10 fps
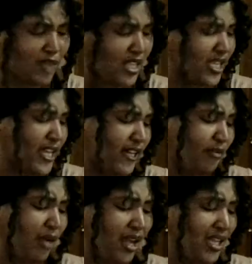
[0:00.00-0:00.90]
Yeah,
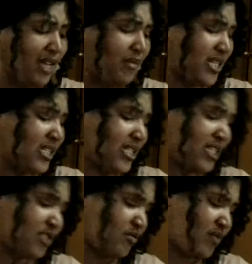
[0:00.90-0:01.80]
upon coming into
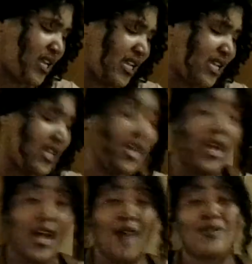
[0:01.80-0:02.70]
this read,
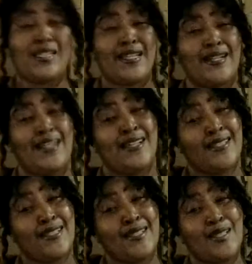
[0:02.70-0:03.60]
I was hearing
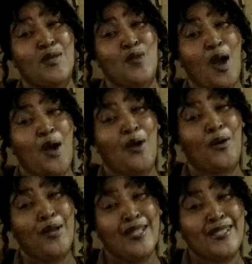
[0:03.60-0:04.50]
Tootsie Roll.